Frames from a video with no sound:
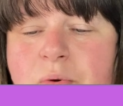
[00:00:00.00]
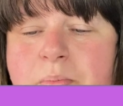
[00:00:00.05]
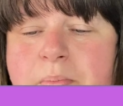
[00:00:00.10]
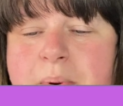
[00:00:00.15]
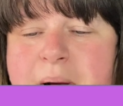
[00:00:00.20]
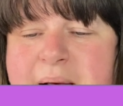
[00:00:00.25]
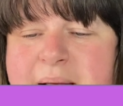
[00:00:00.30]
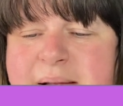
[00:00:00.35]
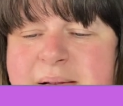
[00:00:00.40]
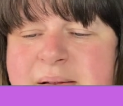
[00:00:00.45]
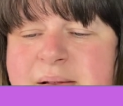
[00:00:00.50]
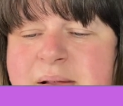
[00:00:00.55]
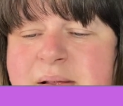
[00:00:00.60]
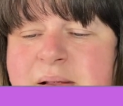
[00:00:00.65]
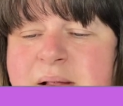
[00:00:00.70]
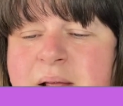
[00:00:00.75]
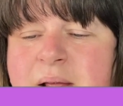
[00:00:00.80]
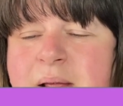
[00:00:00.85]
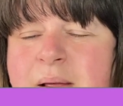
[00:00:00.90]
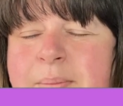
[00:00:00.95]

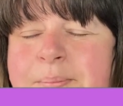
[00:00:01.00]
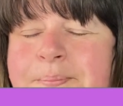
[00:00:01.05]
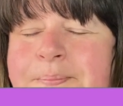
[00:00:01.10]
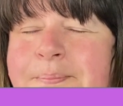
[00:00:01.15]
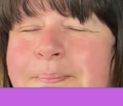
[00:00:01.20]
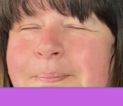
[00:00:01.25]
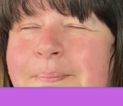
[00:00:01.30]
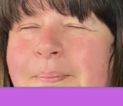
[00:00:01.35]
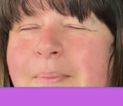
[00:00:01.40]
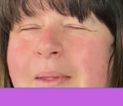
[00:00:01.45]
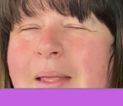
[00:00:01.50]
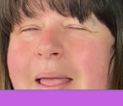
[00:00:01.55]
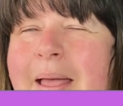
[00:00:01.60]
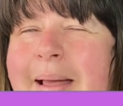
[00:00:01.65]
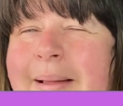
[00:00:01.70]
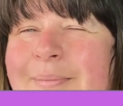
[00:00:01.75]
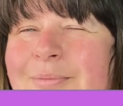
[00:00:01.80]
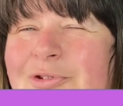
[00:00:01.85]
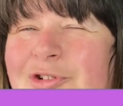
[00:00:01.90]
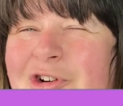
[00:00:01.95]
bust.
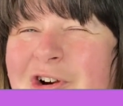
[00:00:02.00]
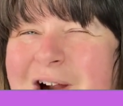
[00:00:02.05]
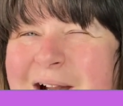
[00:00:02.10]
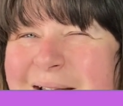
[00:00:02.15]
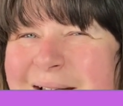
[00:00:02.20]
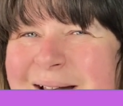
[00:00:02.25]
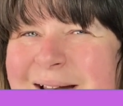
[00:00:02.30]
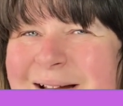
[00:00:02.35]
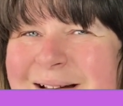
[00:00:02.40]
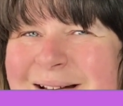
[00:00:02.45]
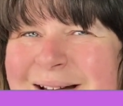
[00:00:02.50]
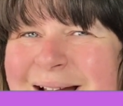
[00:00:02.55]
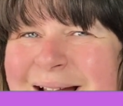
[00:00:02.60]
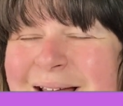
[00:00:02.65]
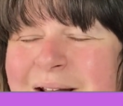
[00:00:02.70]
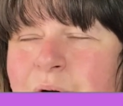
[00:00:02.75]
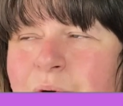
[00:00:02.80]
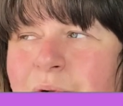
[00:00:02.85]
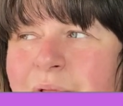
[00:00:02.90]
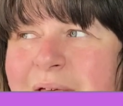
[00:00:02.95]
I'm trying to
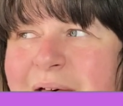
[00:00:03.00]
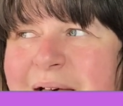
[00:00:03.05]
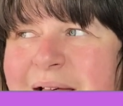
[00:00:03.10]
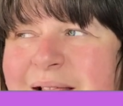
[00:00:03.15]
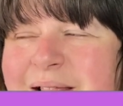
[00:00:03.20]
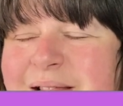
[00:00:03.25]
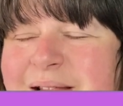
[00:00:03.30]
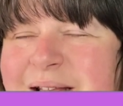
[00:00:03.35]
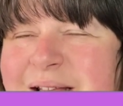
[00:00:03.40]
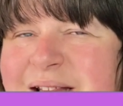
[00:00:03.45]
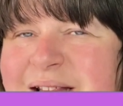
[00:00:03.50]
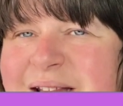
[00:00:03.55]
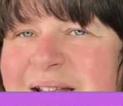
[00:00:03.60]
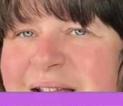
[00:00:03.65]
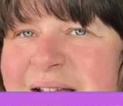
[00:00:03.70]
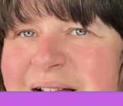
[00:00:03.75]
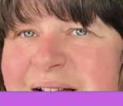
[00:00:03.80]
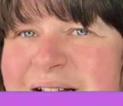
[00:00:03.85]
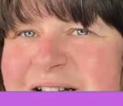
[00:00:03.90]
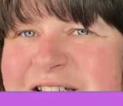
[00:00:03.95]
narrow that
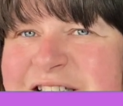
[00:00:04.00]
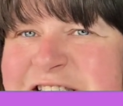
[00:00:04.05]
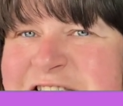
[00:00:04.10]
detail.